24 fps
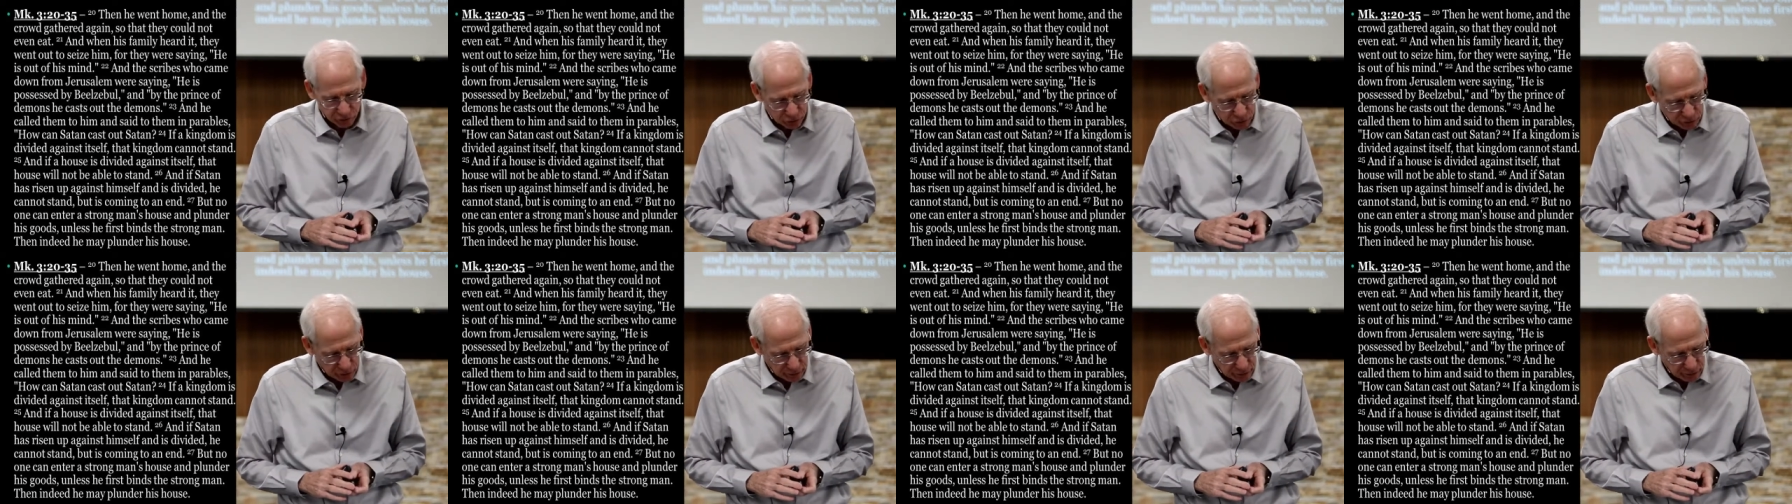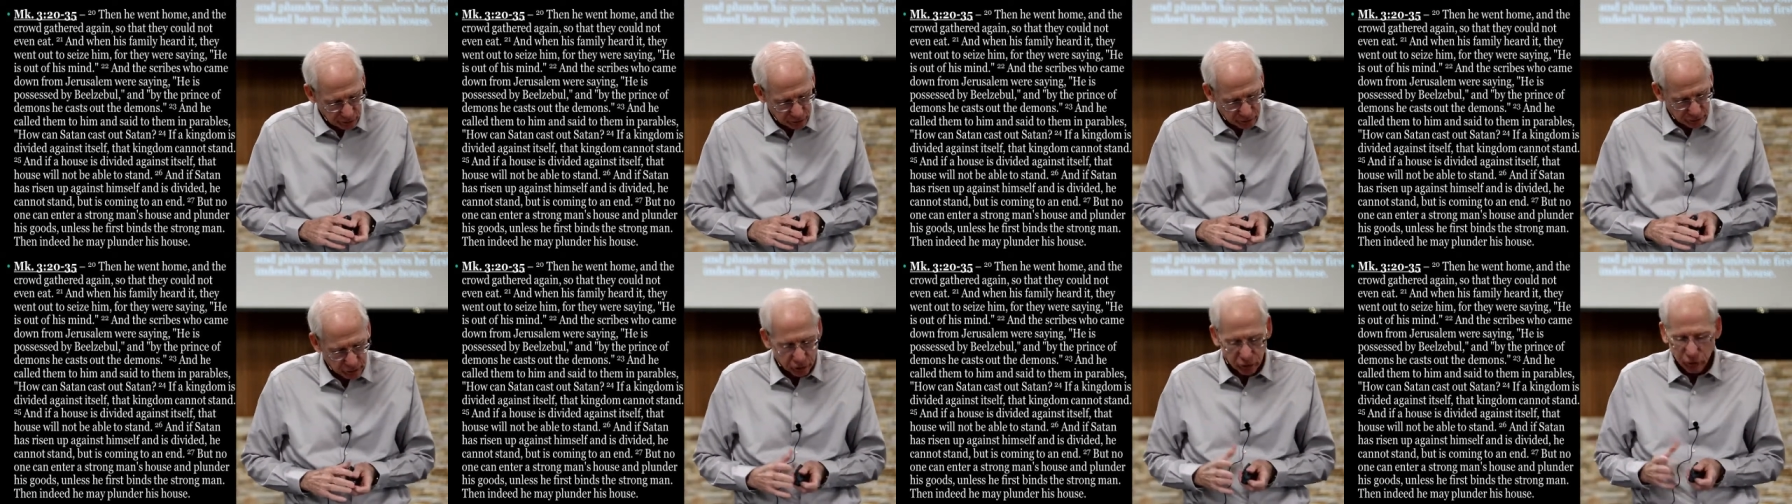
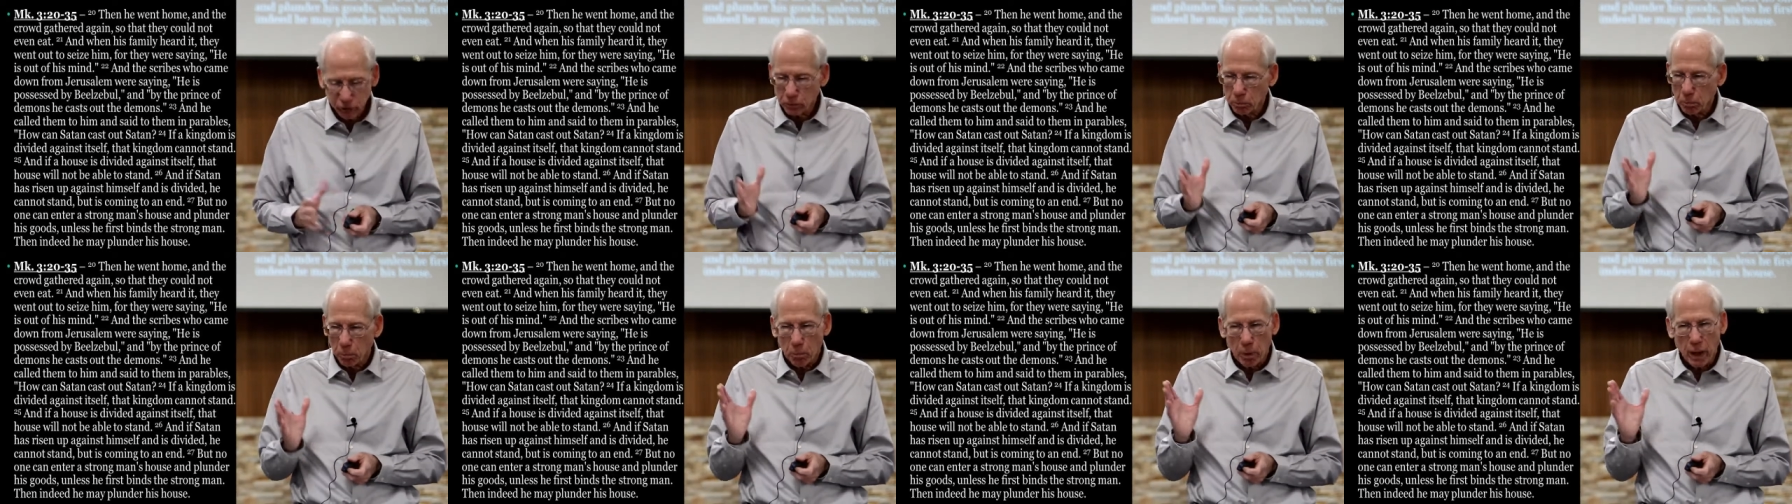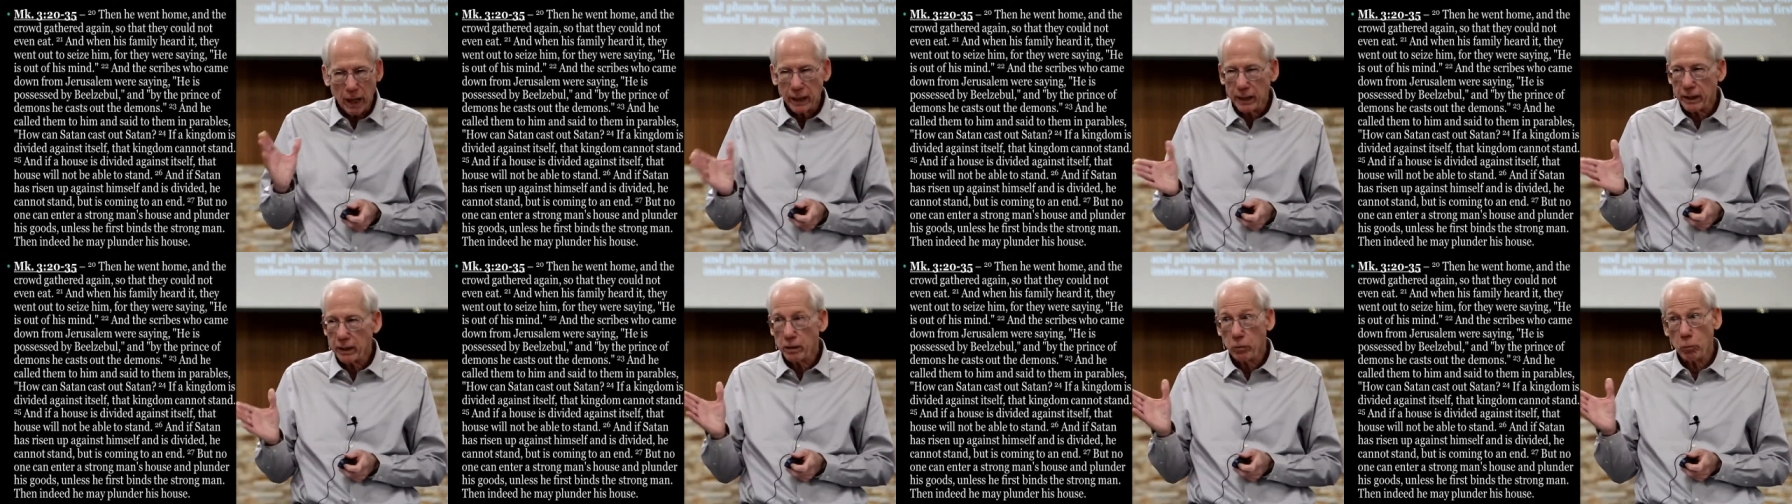Jesus'
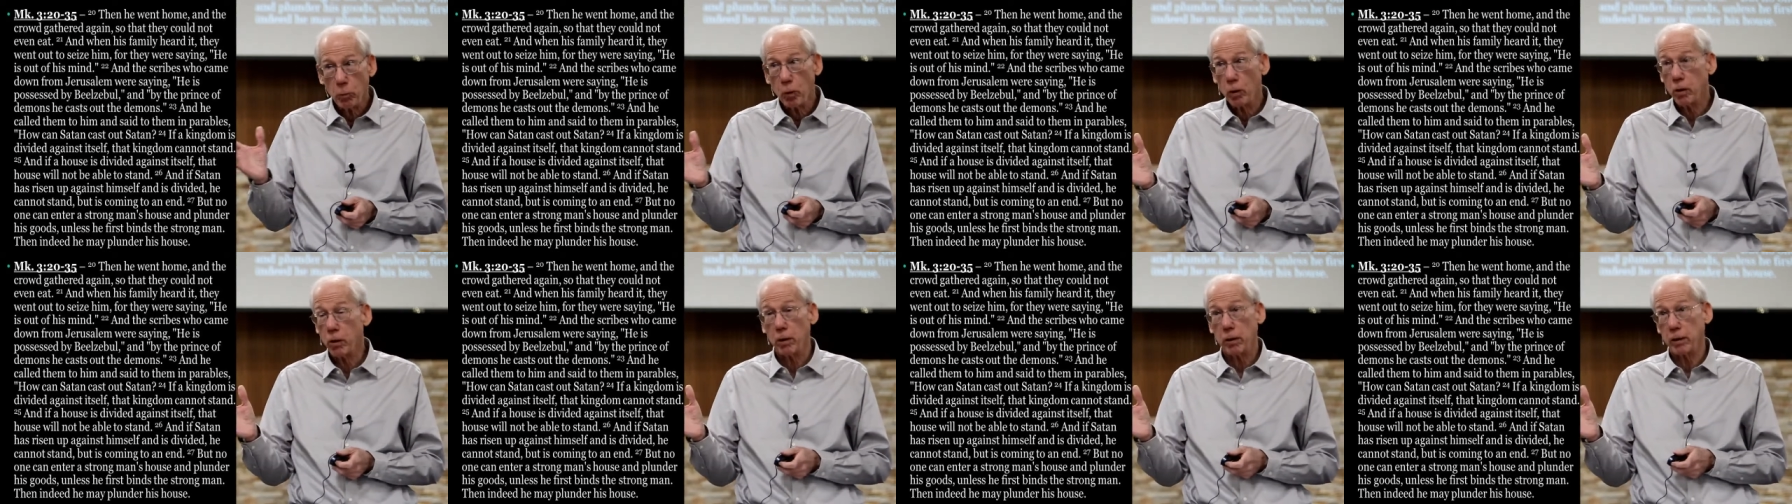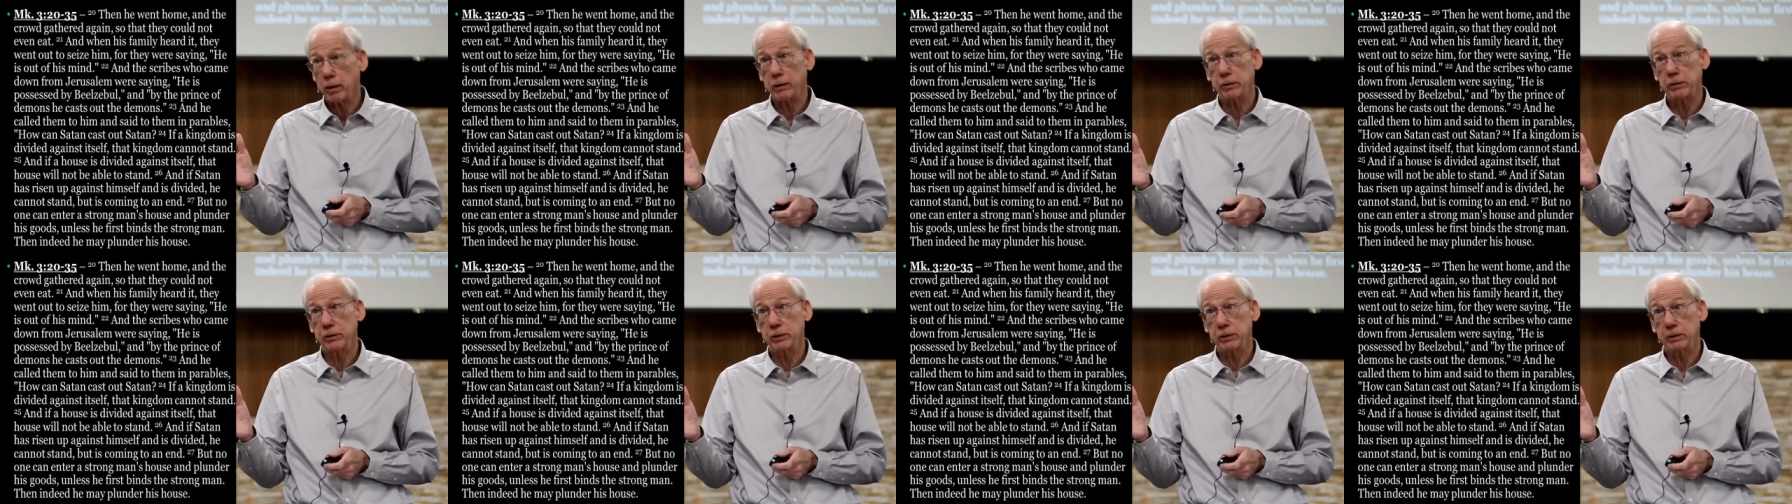mighty
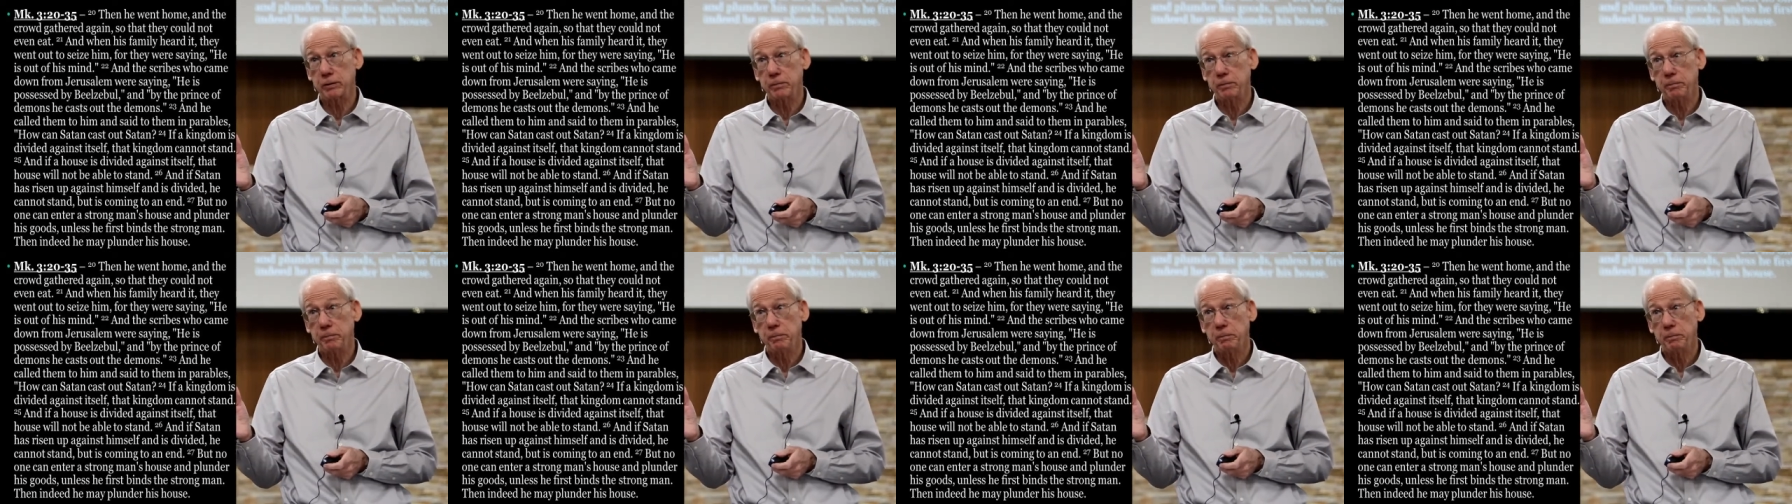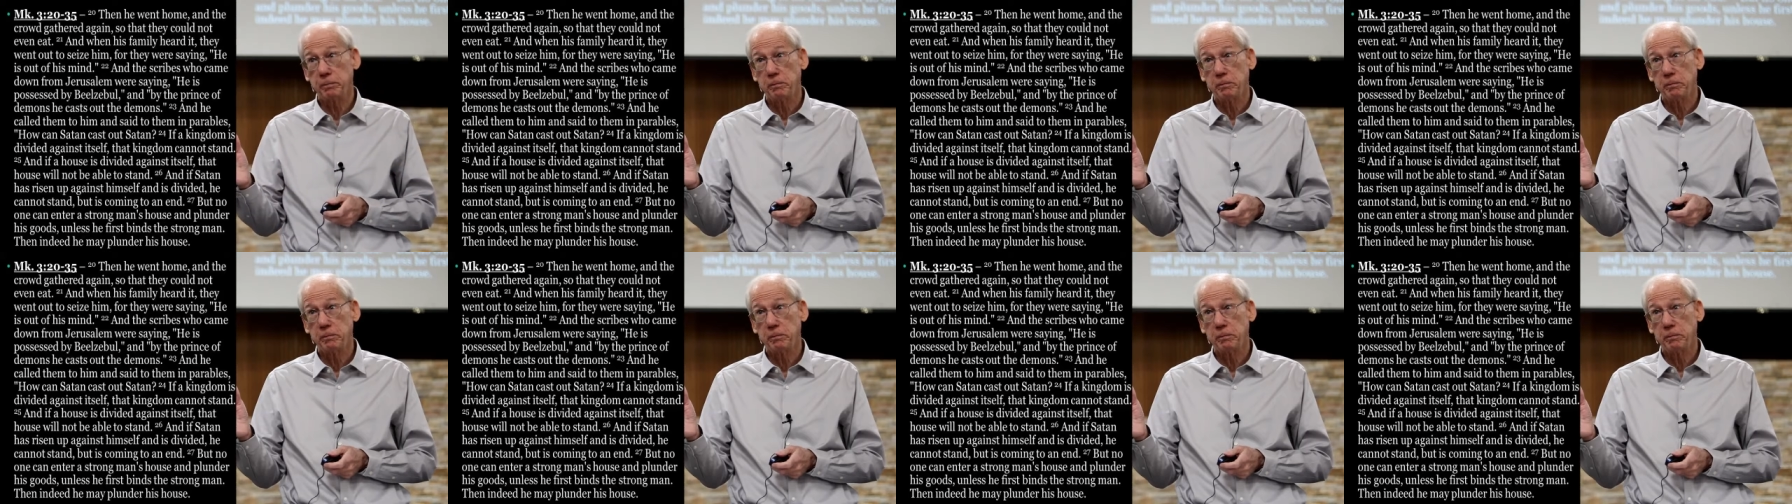works.